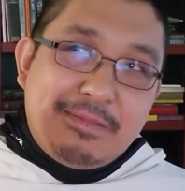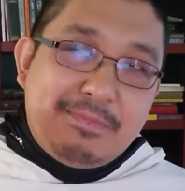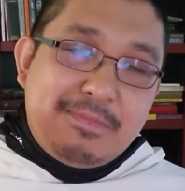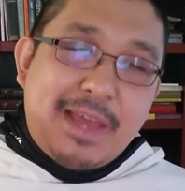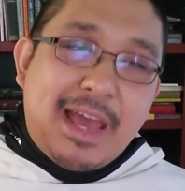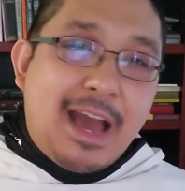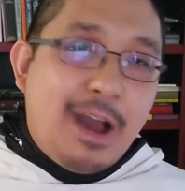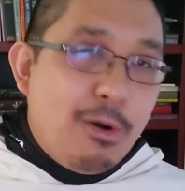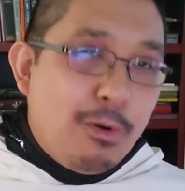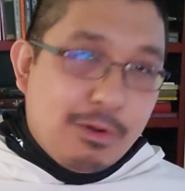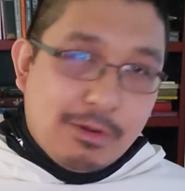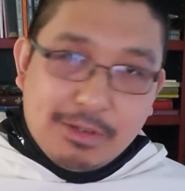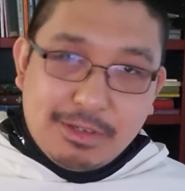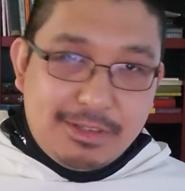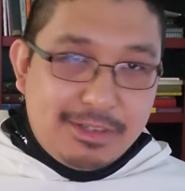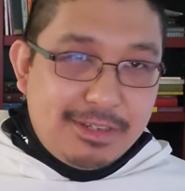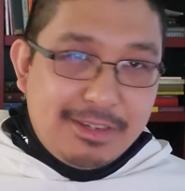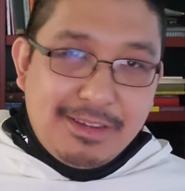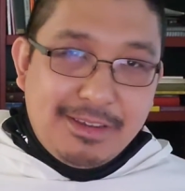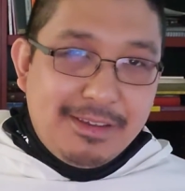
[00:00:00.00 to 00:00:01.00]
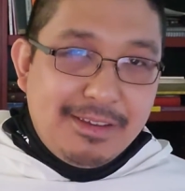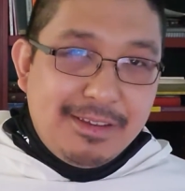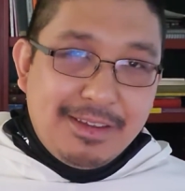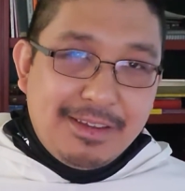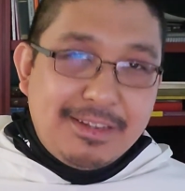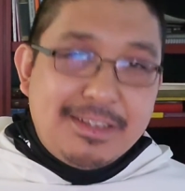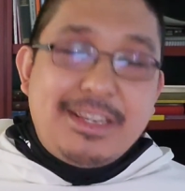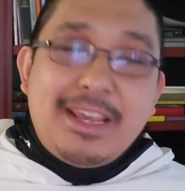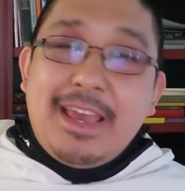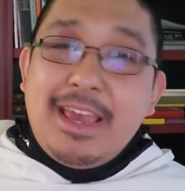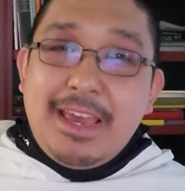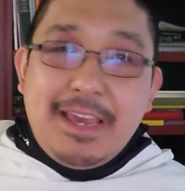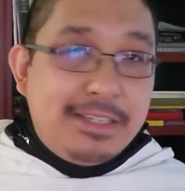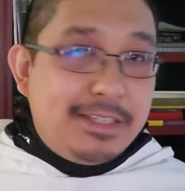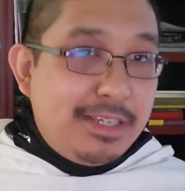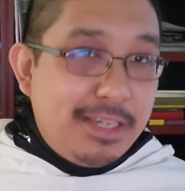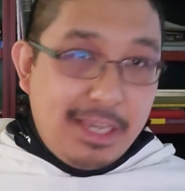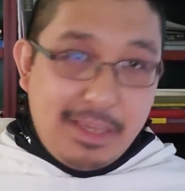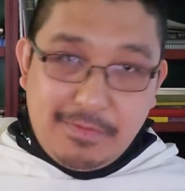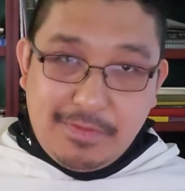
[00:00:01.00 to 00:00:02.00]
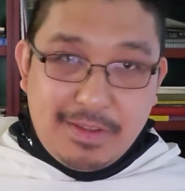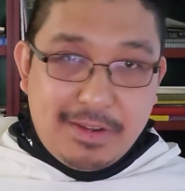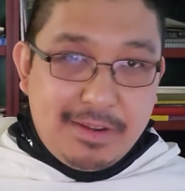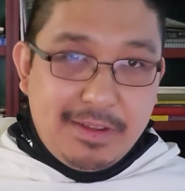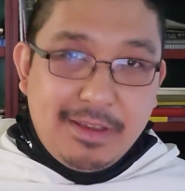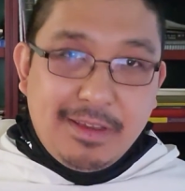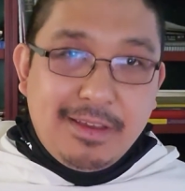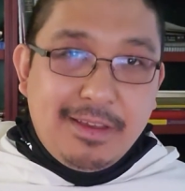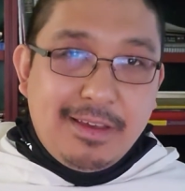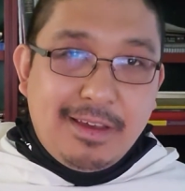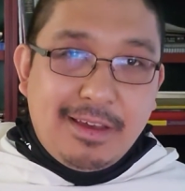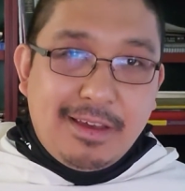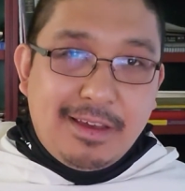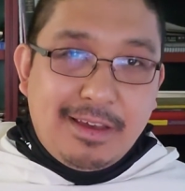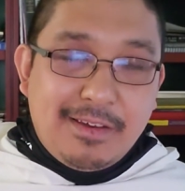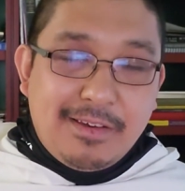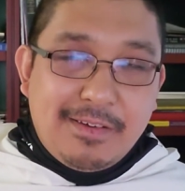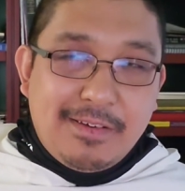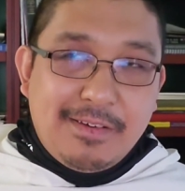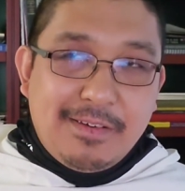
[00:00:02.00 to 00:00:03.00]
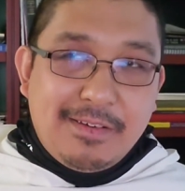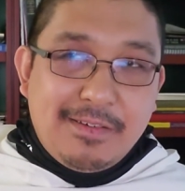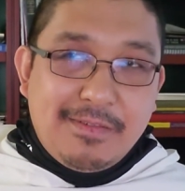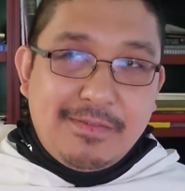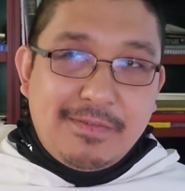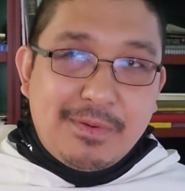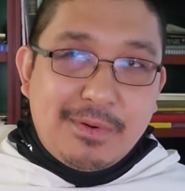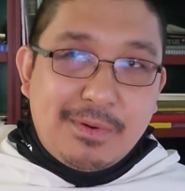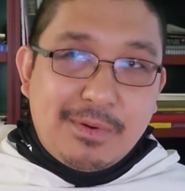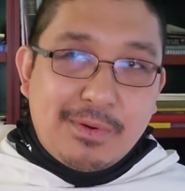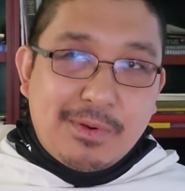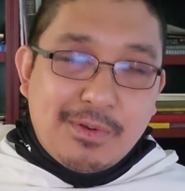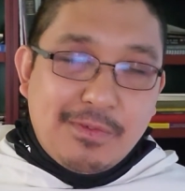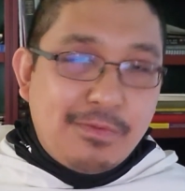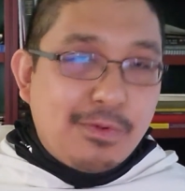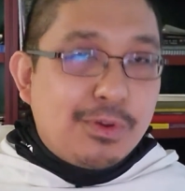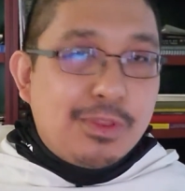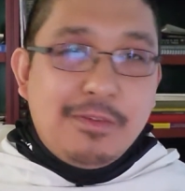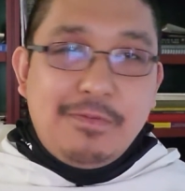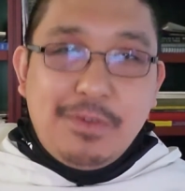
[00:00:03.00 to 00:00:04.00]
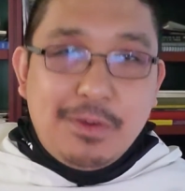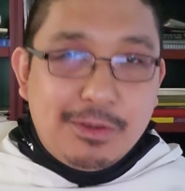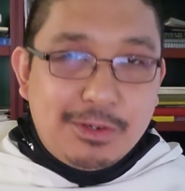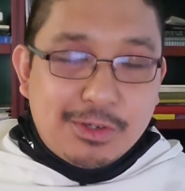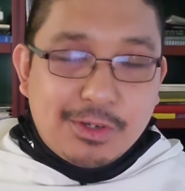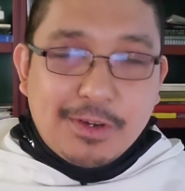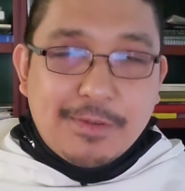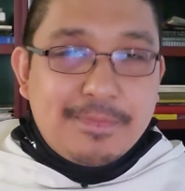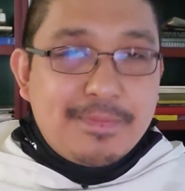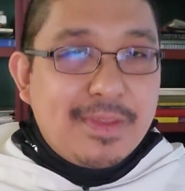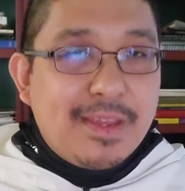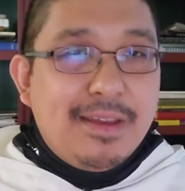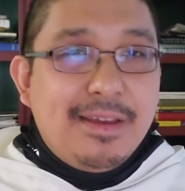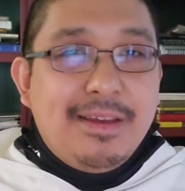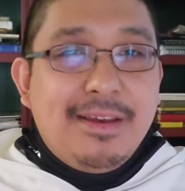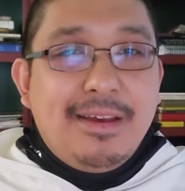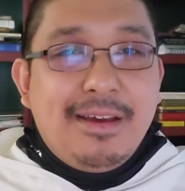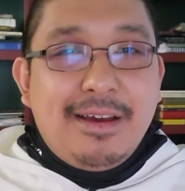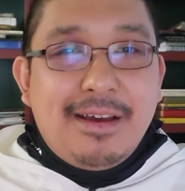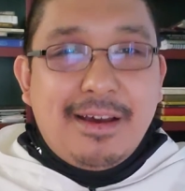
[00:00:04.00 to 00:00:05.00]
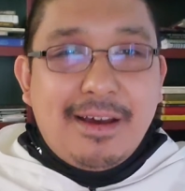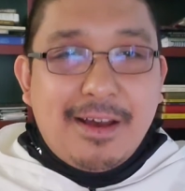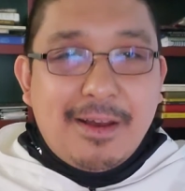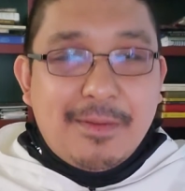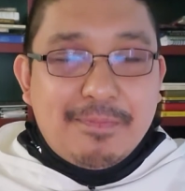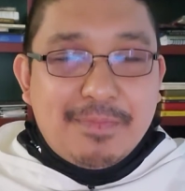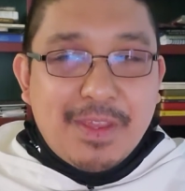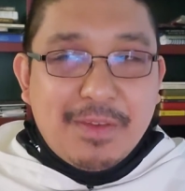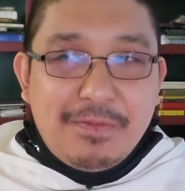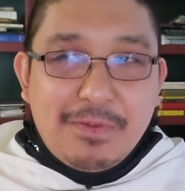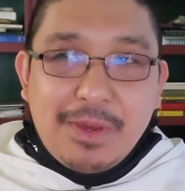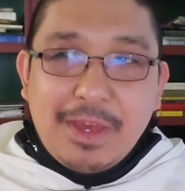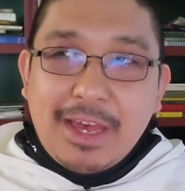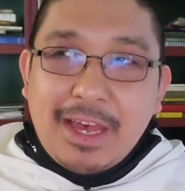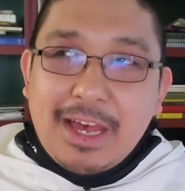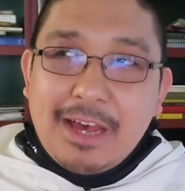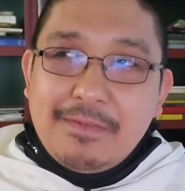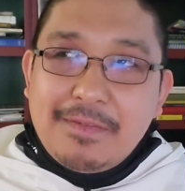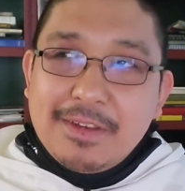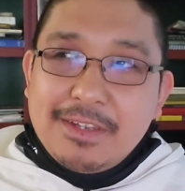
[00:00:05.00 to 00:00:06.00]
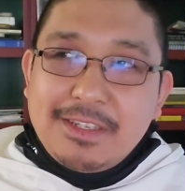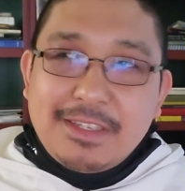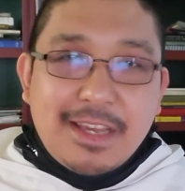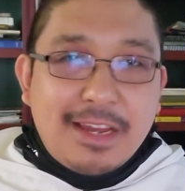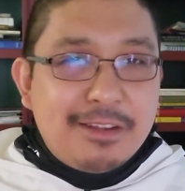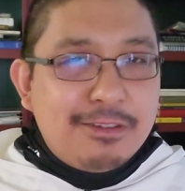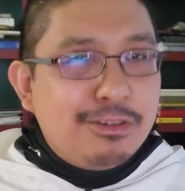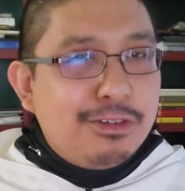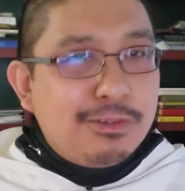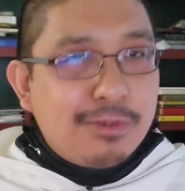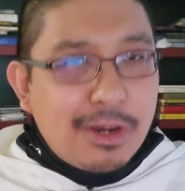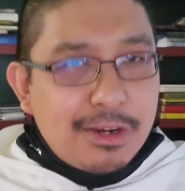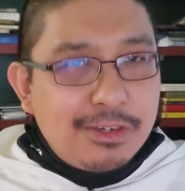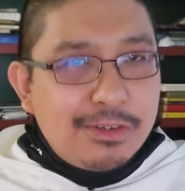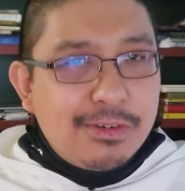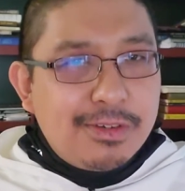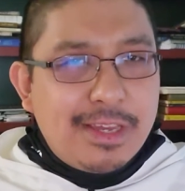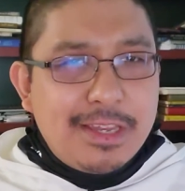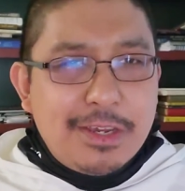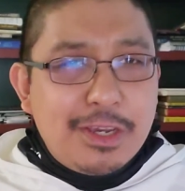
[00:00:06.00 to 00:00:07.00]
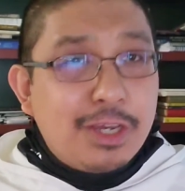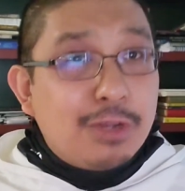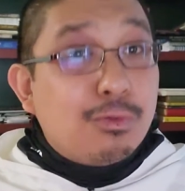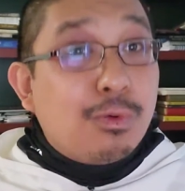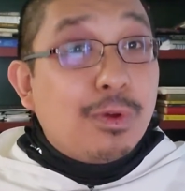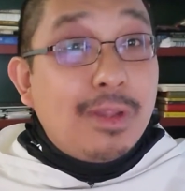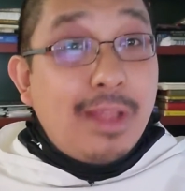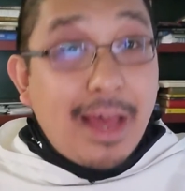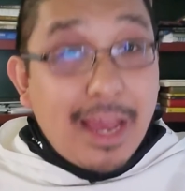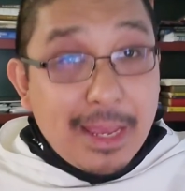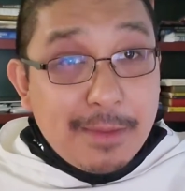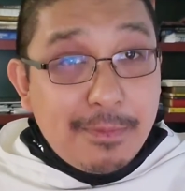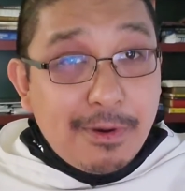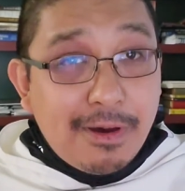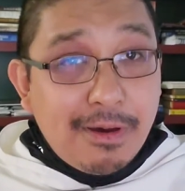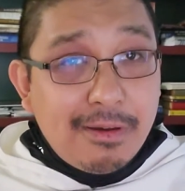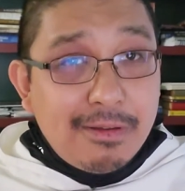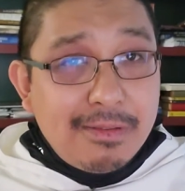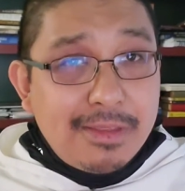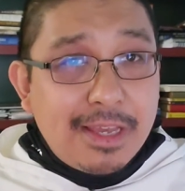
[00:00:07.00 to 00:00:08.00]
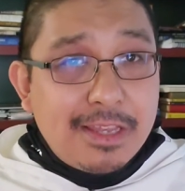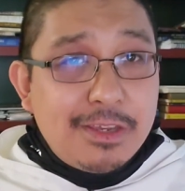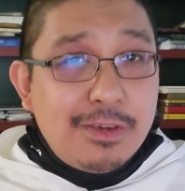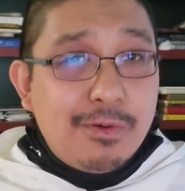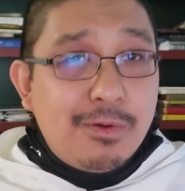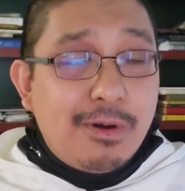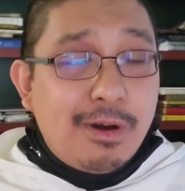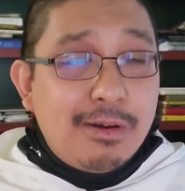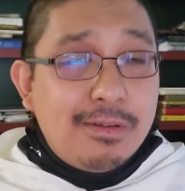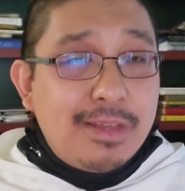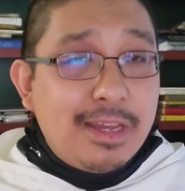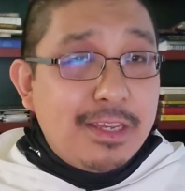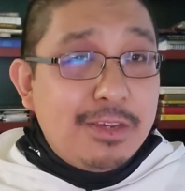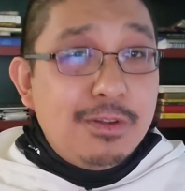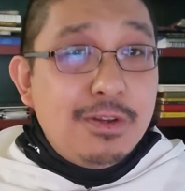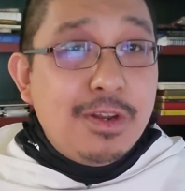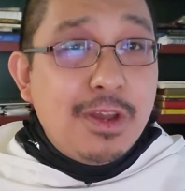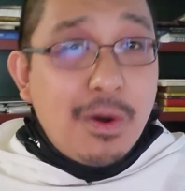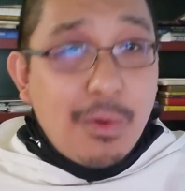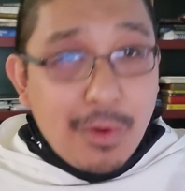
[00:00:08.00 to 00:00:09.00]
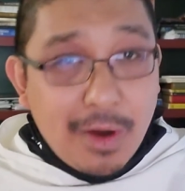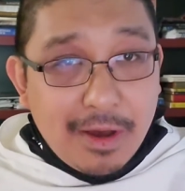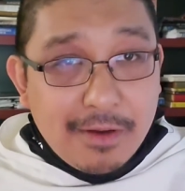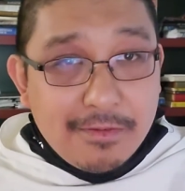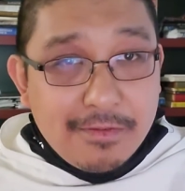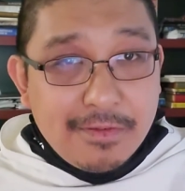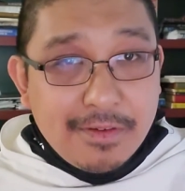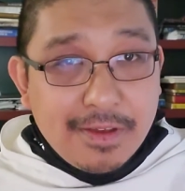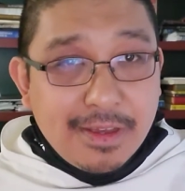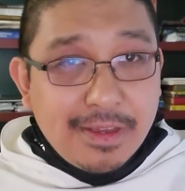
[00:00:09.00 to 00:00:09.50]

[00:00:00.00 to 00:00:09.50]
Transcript: hours, days even, for the future. If you have a set structure that you can rely upon, that you know of,